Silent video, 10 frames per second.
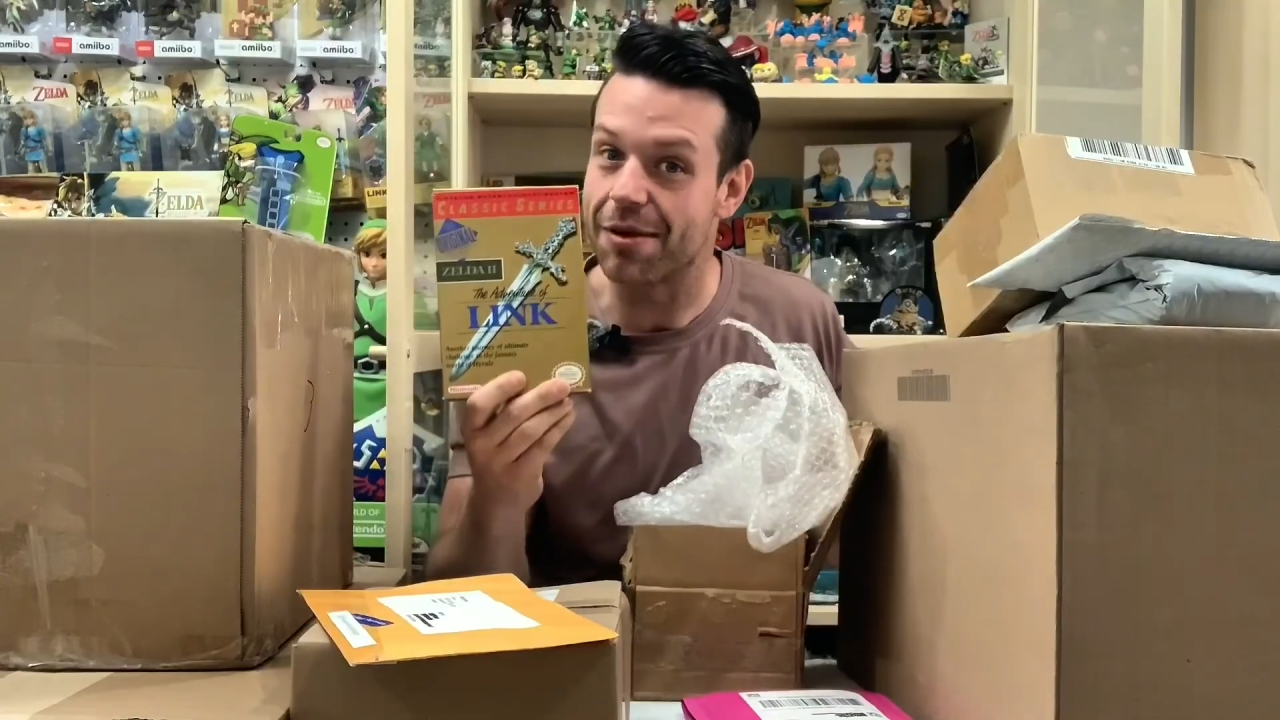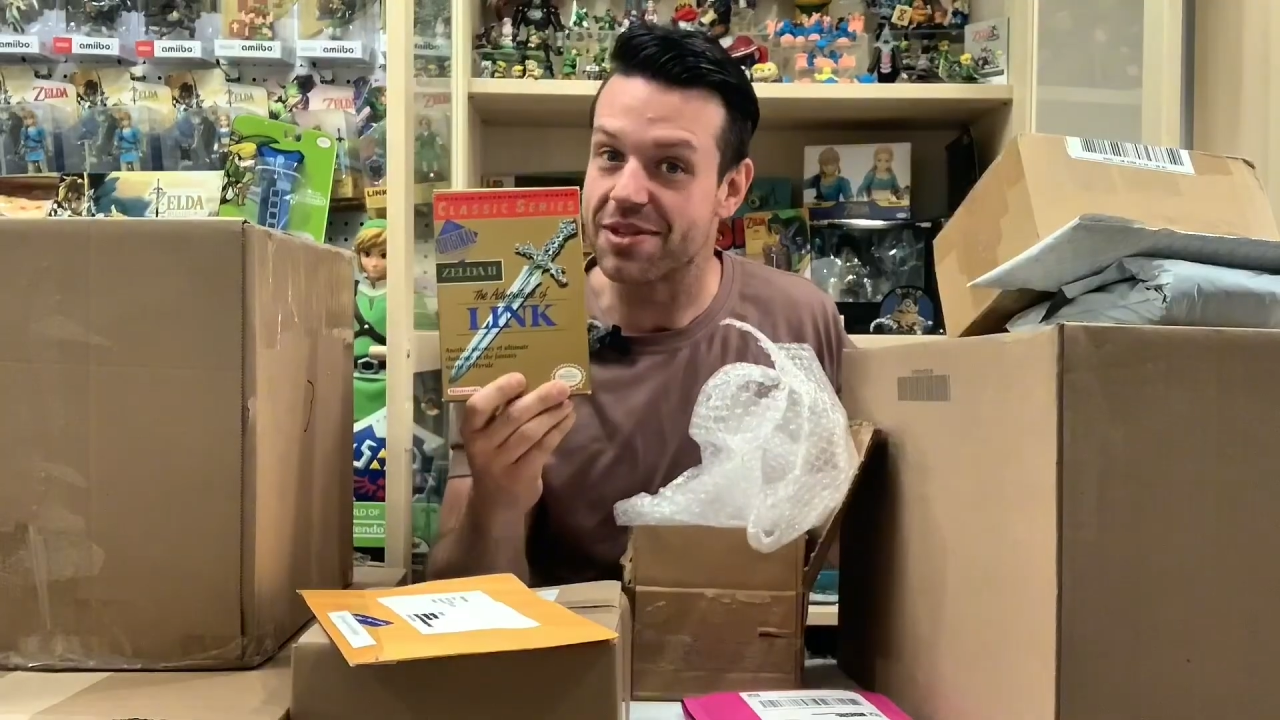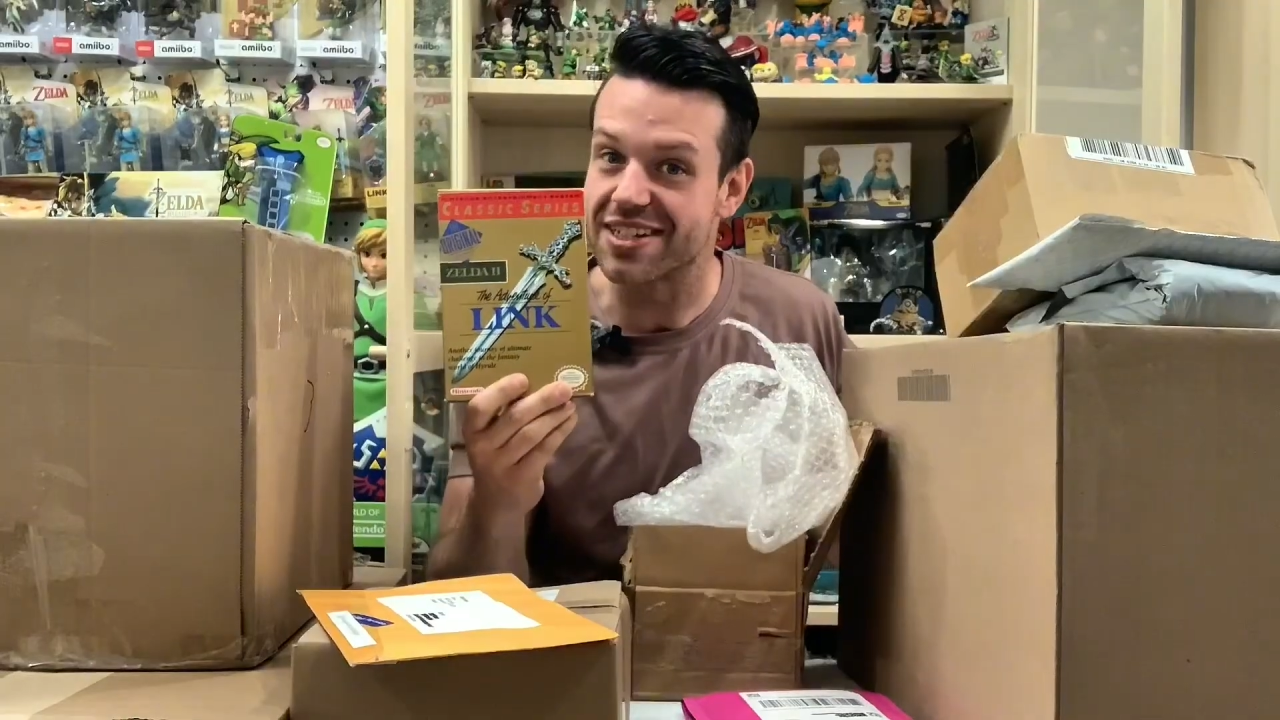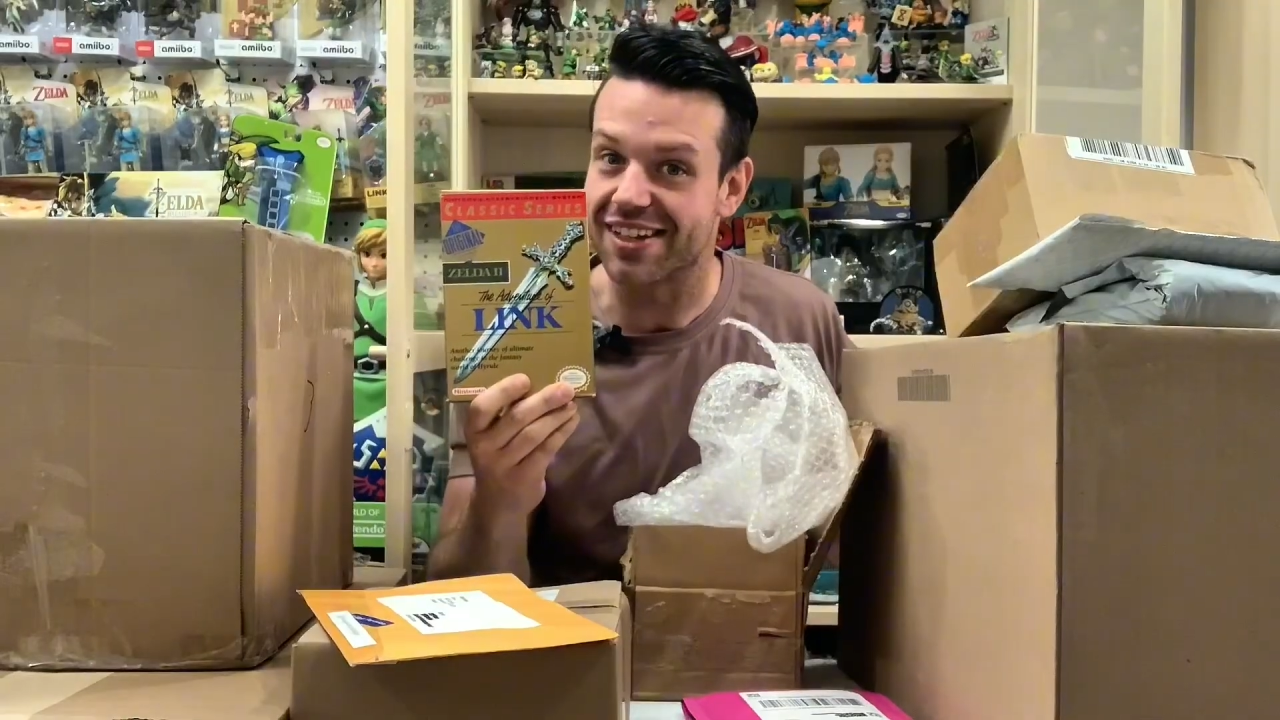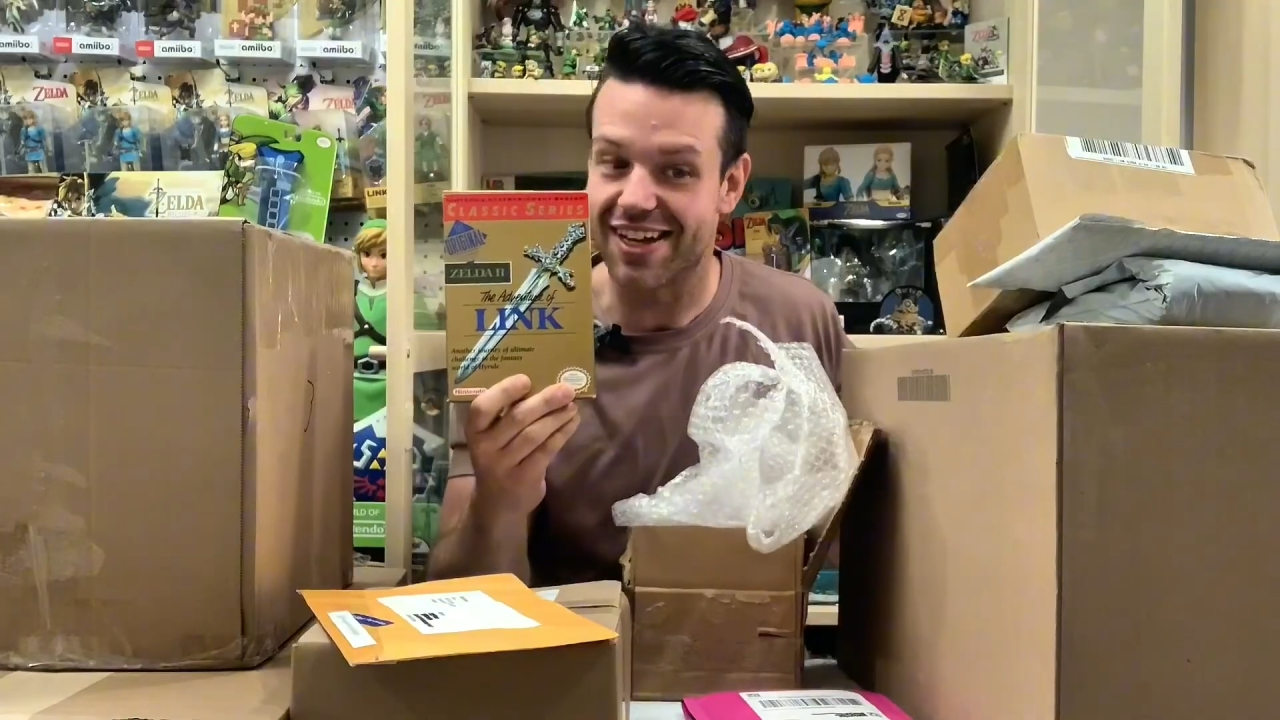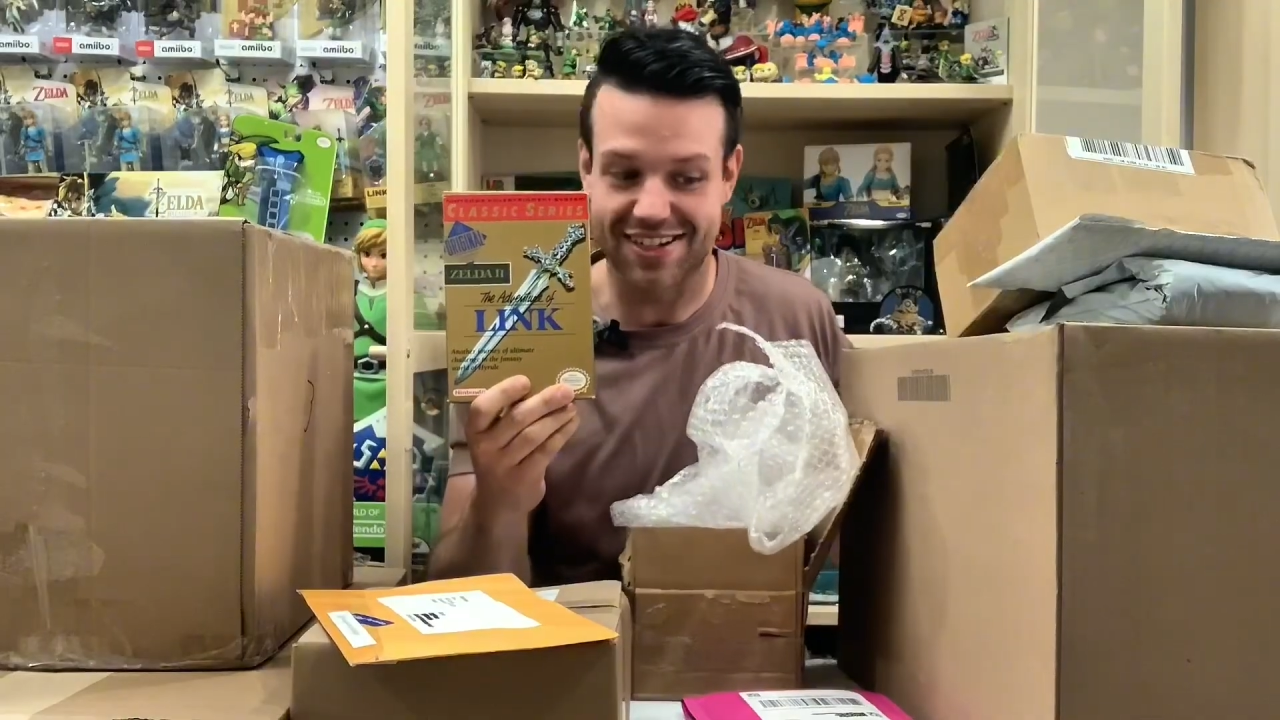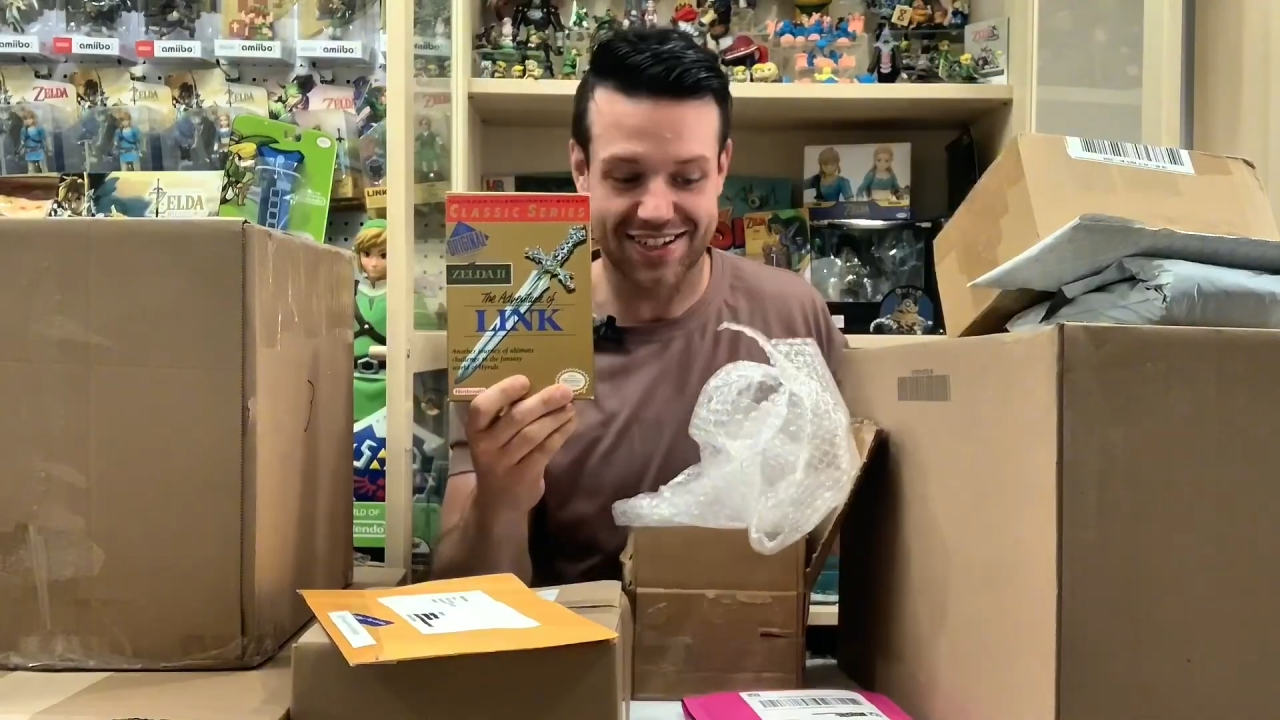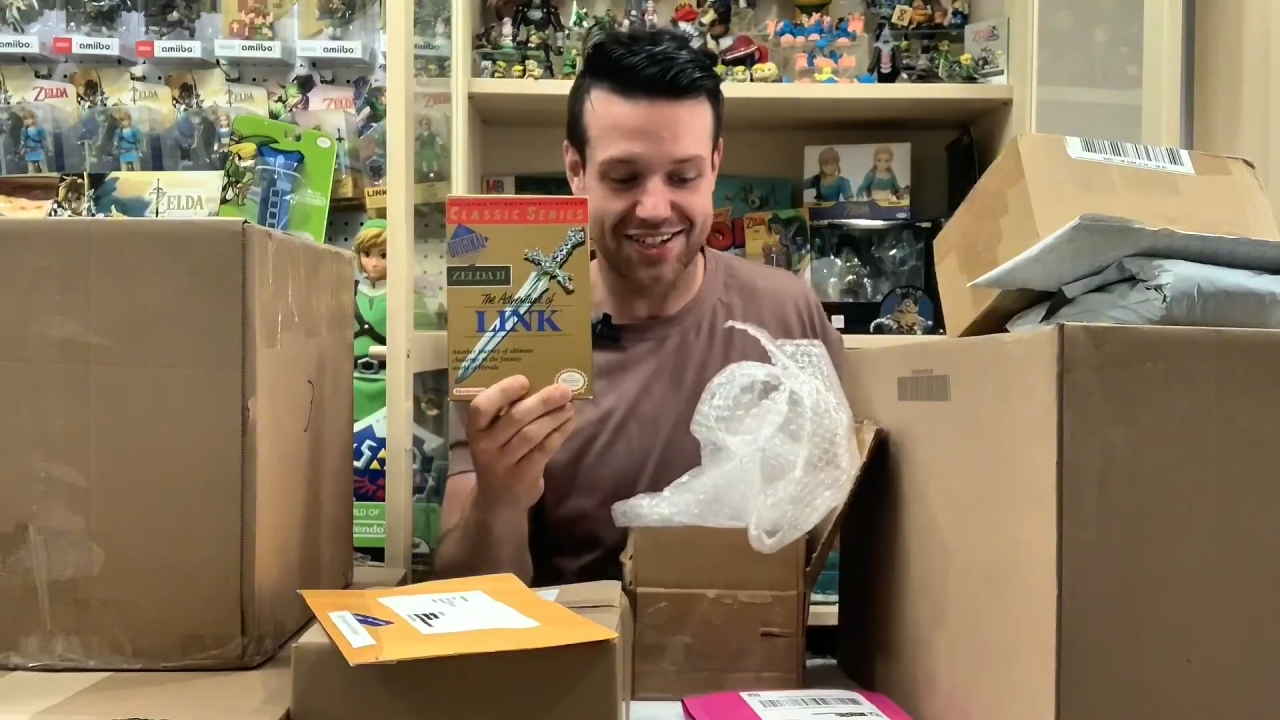it's the classic